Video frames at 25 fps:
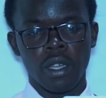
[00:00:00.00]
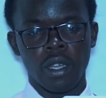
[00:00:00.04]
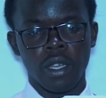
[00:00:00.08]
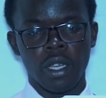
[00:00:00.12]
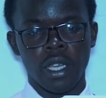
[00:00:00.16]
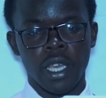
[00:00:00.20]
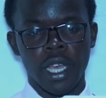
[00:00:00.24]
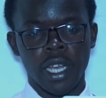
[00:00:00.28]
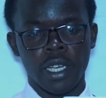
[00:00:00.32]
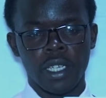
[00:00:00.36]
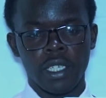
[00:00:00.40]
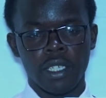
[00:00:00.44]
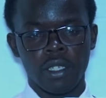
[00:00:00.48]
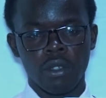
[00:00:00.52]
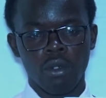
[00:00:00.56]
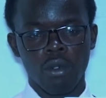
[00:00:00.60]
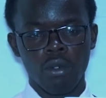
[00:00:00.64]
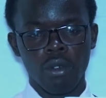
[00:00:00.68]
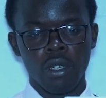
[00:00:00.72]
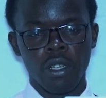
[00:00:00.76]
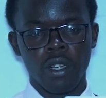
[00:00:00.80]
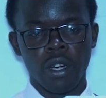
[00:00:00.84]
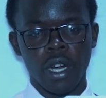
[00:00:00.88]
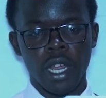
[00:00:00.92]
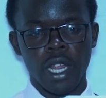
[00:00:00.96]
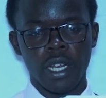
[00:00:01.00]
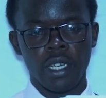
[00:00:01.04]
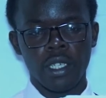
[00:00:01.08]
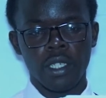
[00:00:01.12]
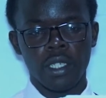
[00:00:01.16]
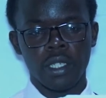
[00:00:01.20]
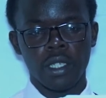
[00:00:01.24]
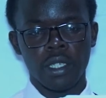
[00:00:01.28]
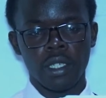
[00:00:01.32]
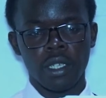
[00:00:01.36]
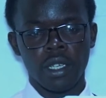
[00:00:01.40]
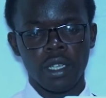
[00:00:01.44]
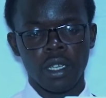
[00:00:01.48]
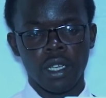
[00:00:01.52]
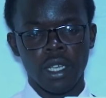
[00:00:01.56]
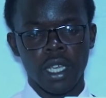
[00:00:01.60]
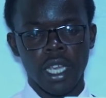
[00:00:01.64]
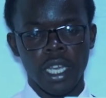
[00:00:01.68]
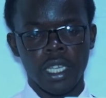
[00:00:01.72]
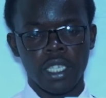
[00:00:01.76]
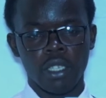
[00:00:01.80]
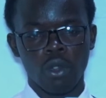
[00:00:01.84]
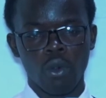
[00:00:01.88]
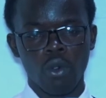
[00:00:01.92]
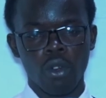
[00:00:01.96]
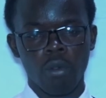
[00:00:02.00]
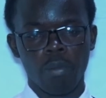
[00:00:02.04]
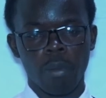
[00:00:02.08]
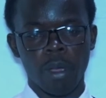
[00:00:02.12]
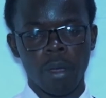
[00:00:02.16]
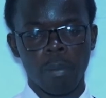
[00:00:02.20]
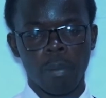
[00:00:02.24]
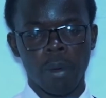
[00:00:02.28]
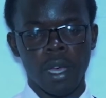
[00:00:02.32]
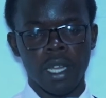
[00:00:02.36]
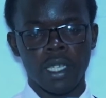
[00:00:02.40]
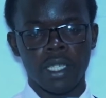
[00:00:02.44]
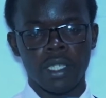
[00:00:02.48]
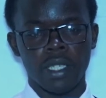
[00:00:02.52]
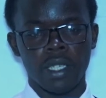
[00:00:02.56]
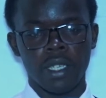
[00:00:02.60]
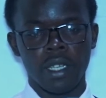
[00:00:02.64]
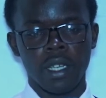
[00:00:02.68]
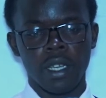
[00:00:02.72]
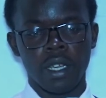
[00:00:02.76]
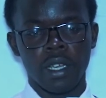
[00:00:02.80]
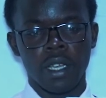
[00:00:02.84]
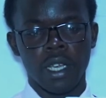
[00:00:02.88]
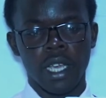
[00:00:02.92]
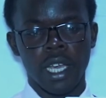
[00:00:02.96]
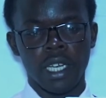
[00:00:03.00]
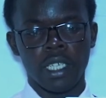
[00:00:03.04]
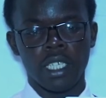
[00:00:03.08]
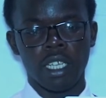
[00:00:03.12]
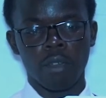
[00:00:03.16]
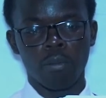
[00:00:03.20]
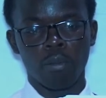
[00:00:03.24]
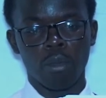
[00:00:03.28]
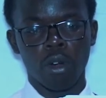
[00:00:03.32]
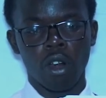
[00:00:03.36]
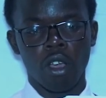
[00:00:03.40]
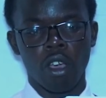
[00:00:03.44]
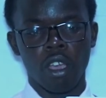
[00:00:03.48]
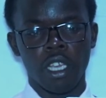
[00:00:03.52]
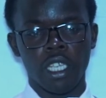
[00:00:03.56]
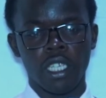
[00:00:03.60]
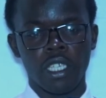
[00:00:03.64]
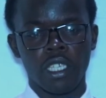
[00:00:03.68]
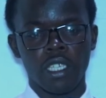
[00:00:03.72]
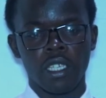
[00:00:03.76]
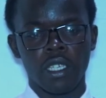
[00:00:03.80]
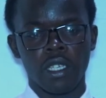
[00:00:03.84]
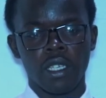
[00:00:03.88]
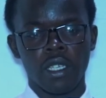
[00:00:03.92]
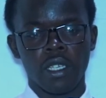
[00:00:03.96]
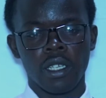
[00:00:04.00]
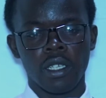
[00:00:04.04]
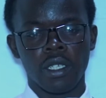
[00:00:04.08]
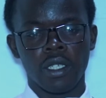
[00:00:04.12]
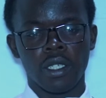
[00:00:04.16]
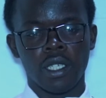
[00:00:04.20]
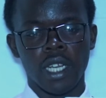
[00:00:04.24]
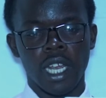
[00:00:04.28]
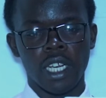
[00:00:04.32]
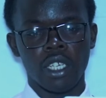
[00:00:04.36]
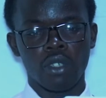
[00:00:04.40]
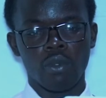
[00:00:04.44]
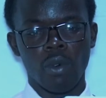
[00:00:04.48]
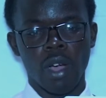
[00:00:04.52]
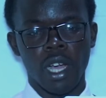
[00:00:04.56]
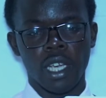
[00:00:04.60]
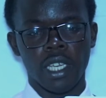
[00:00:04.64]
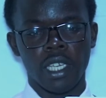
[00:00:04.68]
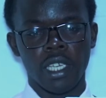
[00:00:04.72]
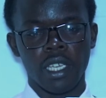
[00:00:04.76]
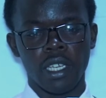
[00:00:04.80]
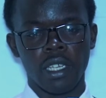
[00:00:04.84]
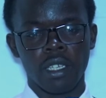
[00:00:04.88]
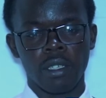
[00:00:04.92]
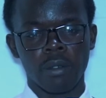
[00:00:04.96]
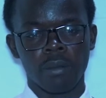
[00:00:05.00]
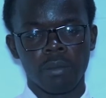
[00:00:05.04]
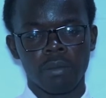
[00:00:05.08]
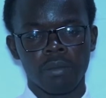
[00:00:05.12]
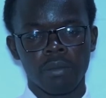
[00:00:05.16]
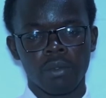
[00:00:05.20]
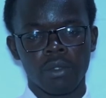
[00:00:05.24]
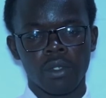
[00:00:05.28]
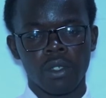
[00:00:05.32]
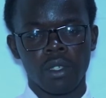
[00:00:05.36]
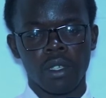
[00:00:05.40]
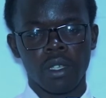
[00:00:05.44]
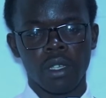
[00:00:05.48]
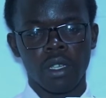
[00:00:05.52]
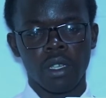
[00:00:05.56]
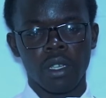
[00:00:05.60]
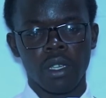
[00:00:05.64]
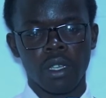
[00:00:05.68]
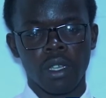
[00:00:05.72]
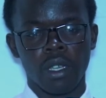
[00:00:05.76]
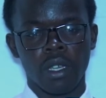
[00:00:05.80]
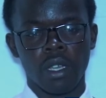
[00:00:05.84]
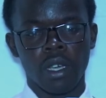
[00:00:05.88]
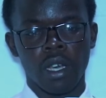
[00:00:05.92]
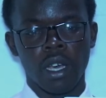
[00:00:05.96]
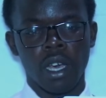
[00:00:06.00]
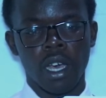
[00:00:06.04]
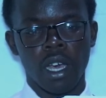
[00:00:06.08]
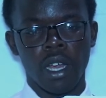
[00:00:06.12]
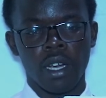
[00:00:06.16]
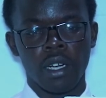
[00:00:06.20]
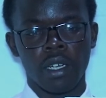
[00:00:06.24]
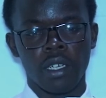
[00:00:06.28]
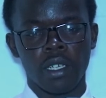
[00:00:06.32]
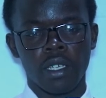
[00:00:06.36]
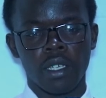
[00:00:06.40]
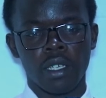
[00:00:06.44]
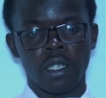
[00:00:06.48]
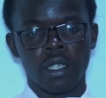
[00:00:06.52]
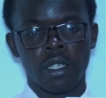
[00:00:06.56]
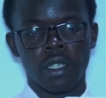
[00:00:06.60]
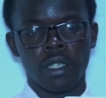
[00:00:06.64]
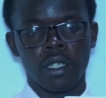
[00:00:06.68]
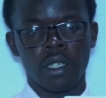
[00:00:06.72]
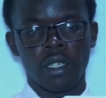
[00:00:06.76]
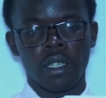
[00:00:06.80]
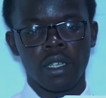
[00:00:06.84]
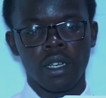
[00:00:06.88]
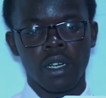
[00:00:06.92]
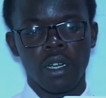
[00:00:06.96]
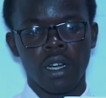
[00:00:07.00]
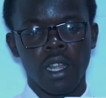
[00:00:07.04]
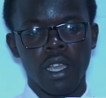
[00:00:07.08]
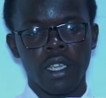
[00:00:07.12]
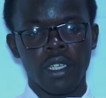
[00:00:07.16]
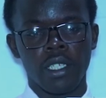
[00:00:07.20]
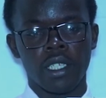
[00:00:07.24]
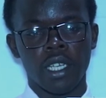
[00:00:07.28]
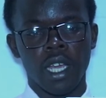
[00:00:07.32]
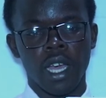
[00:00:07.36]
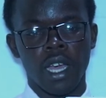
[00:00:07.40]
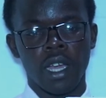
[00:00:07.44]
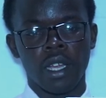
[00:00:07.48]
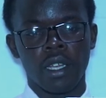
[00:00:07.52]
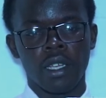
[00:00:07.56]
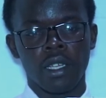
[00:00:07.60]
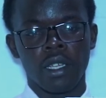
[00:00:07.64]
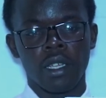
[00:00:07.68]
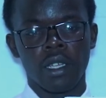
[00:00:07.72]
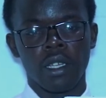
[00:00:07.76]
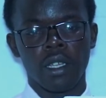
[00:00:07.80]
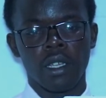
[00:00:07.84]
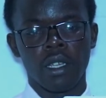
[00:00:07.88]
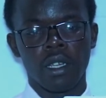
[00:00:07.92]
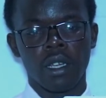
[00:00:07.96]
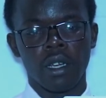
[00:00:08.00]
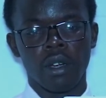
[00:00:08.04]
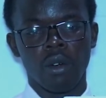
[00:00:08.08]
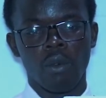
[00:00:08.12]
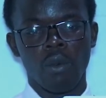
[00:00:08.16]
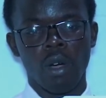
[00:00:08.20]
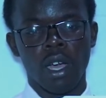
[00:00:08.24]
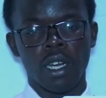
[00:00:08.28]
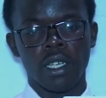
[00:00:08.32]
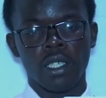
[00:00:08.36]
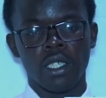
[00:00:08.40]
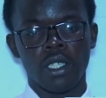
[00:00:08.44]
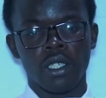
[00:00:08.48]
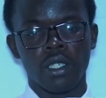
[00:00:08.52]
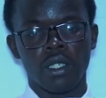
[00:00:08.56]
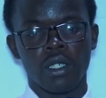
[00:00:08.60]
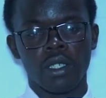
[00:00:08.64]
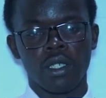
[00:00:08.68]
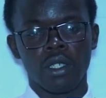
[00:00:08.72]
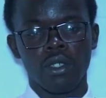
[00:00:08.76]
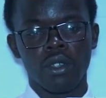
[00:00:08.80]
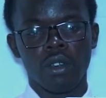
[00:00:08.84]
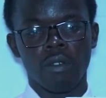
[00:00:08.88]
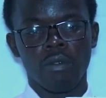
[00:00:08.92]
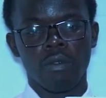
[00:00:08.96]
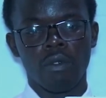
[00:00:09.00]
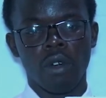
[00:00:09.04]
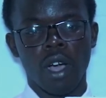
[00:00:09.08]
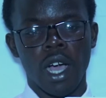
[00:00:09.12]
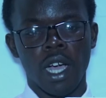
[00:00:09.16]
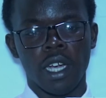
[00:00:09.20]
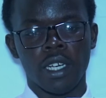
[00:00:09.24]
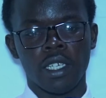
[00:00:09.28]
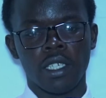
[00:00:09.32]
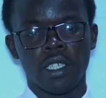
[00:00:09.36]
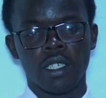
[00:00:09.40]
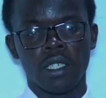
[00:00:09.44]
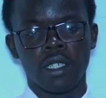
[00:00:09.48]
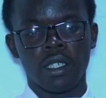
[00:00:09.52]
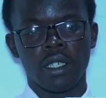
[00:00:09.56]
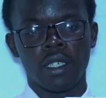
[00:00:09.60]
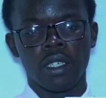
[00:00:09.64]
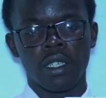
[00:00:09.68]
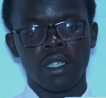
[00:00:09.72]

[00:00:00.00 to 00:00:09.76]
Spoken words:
get good grades, get good papers, get employed, start working, and later, once you've worked,